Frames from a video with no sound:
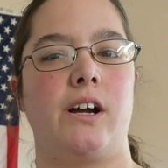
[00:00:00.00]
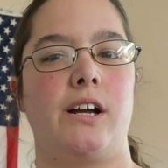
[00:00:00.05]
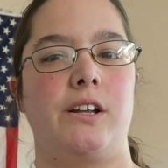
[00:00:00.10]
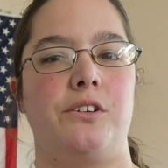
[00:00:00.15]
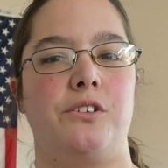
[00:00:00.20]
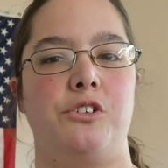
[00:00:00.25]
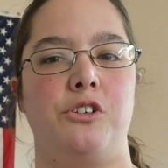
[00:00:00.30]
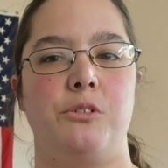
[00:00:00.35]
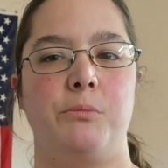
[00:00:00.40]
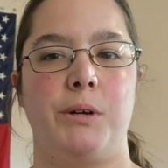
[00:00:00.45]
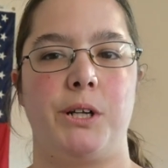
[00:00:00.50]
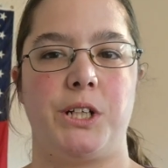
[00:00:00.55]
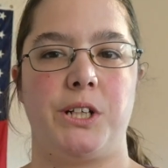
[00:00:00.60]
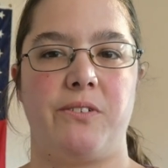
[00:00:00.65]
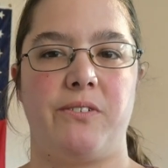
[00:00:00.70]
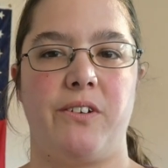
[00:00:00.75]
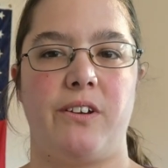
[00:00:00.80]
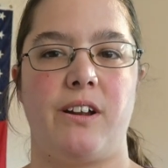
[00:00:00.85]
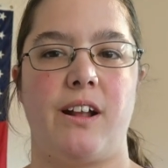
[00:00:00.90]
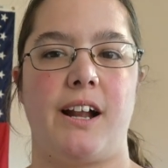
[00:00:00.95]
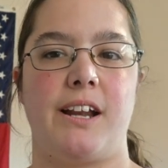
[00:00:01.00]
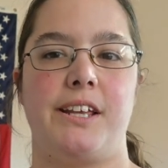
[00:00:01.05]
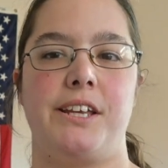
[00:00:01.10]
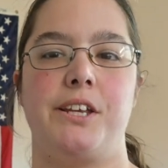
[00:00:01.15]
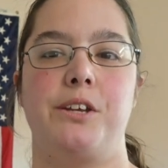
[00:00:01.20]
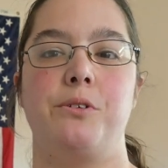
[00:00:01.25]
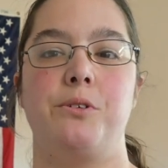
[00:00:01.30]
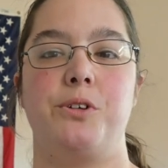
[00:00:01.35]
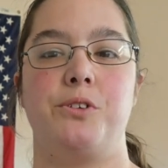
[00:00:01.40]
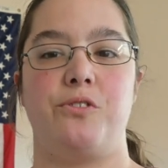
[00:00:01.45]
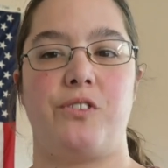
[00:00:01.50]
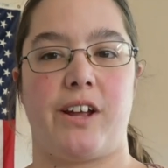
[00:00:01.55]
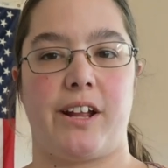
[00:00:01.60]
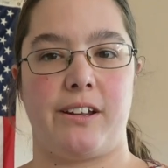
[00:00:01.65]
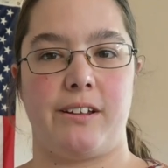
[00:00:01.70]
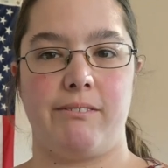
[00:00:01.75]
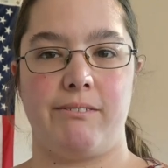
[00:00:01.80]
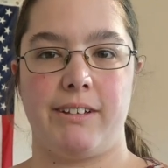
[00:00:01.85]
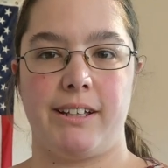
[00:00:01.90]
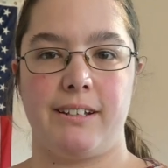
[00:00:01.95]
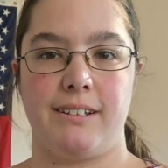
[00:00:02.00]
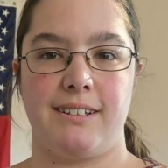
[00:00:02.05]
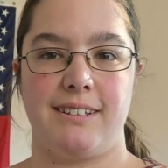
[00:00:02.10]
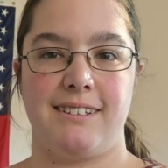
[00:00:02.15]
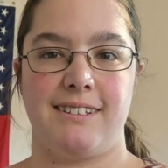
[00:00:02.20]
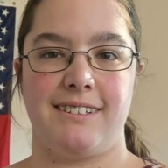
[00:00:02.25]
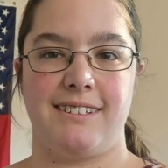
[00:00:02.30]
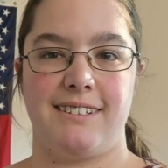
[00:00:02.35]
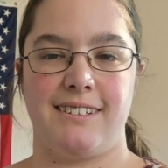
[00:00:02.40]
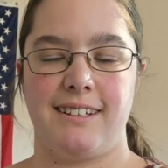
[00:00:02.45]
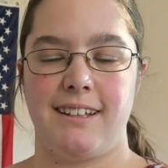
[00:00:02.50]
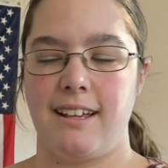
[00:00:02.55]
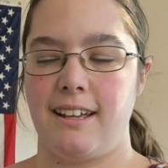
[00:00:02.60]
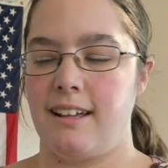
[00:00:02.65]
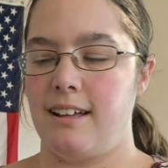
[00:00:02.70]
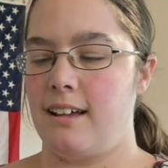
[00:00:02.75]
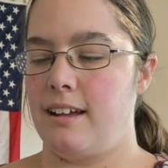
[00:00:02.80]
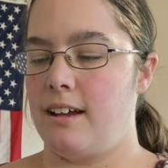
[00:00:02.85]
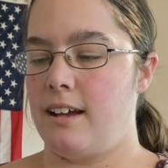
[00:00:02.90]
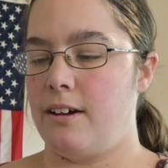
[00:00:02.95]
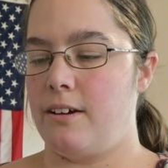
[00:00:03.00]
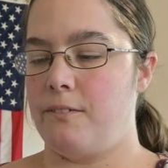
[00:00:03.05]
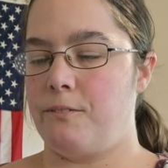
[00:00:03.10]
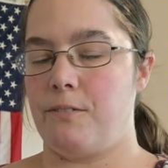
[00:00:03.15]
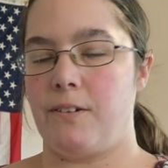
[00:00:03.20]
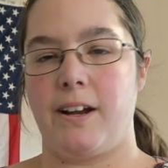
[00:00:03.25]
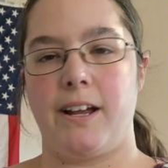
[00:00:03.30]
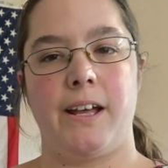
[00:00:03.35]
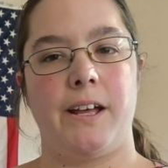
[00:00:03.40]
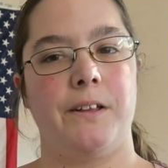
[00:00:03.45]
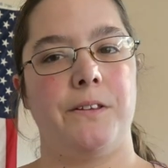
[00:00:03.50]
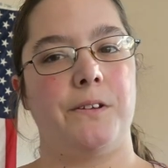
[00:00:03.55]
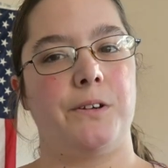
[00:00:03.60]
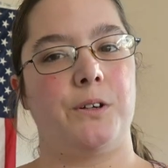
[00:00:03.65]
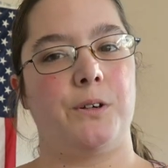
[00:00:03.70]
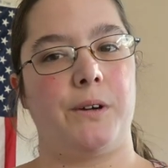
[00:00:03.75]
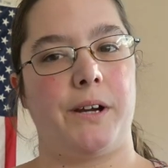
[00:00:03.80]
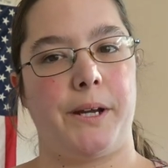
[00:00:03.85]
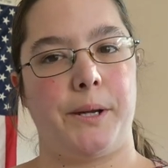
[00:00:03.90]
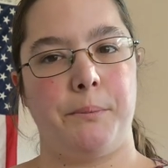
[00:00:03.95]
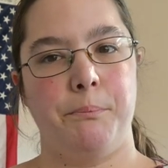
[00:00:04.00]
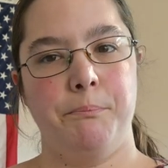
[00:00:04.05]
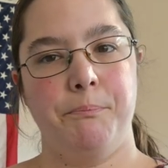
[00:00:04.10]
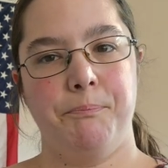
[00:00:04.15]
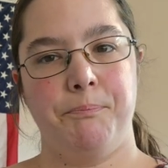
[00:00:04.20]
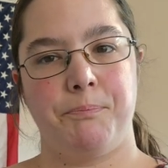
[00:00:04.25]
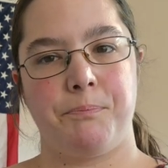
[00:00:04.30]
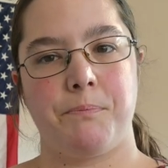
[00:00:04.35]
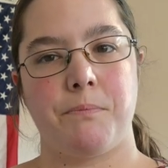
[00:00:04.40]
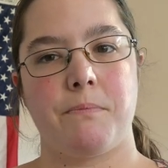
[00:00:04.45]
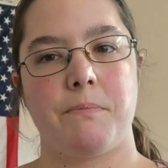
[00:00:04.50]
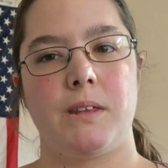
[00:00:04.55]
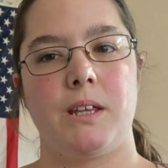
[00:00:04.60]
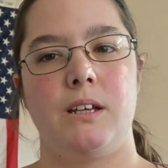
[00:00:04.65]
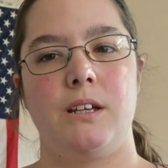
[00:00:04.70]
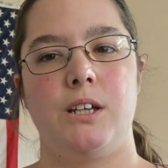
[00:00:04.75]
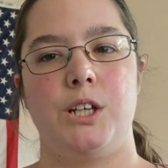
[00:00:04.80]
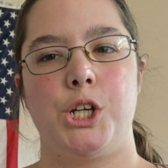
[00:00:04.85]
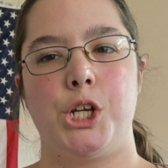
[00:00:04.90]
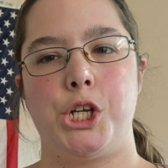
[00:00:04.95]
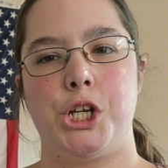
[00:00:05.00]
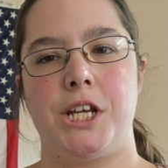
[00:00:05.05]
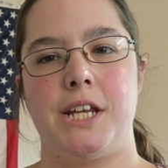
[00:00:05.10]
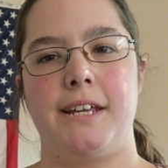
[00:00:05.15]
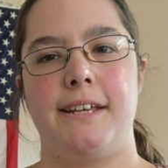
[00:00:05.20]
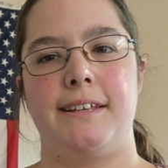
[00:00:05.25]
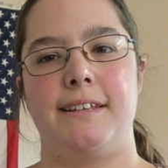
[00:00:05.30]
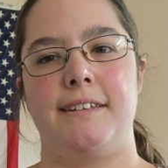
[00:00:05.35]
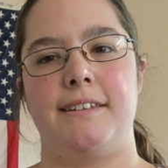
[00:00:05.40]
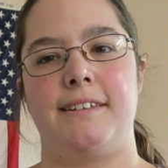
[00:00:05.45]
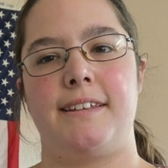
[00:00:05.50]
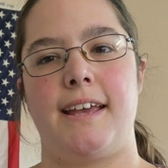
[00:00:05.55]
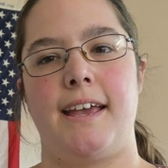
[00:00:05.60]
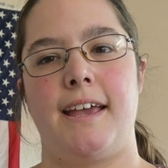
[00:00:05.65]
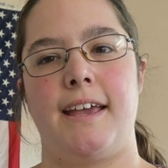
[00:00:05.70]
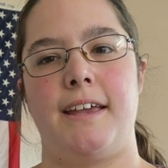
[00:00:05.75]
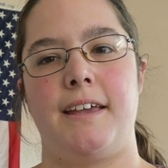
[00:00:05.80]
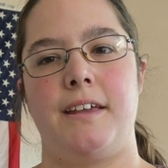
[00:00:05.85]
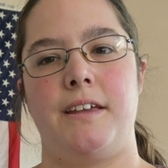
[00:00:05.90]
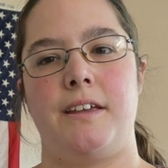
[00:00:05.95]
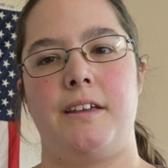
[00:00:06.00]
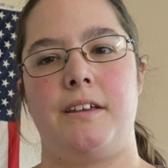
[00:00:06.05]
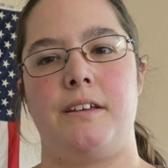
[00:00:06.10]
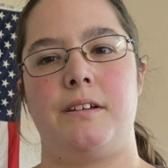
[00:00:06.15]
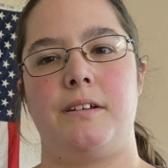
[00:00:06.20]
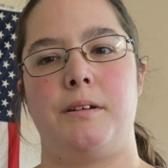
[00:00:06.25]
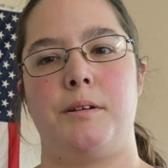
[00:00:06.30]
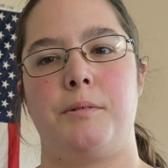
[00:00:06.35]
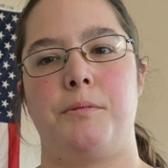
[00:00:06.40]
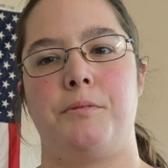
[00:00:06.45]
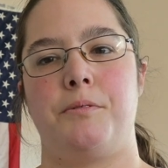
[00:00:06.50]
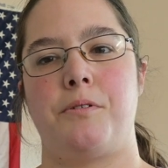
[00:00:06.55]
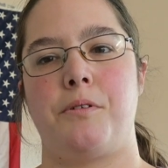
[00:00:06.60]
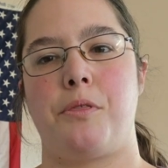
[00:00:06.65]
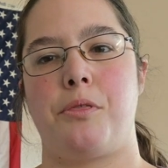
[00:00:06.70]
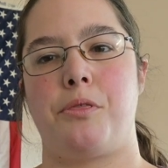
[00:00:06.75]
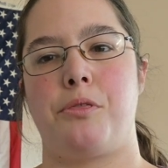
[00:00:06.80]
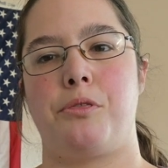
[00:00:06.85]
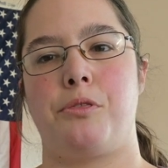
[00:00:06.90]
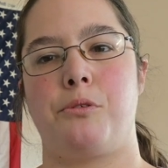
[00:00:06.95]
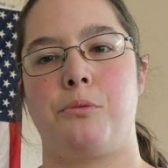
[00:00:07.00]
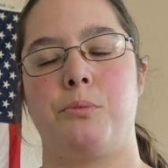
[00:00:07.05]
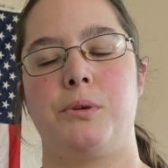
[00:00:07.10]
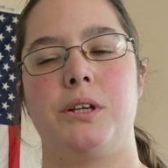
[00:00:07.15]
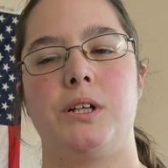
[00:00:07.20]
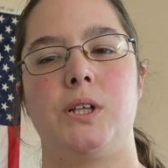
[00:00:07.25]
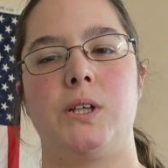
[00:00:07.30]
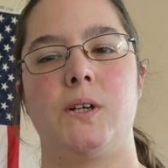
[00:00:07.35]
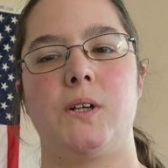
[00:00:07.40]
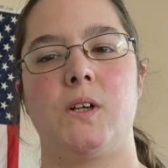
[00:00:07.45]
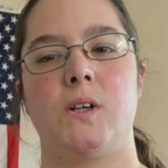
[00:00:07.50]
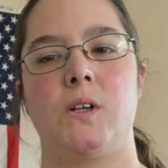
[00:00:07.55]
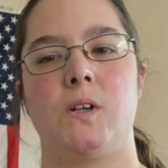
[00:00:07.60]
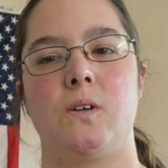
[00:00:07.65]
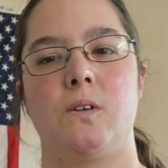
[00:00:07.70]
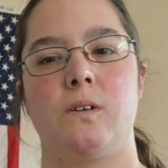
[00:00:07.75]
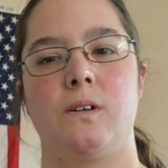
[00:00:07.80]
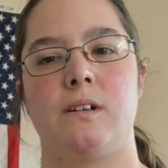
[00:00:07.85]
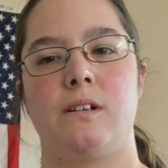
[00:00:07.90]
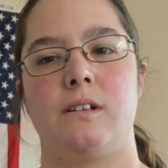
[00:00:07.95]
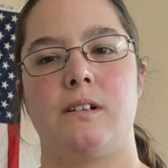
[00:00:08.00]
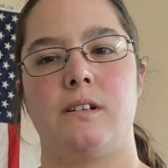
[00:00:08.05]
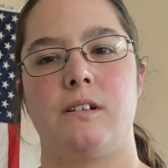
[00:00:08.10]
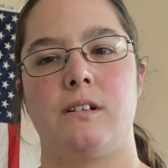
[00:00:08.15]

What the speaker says: on too much if you're not a huge fan of it. For Heather Graham, she is a thriller.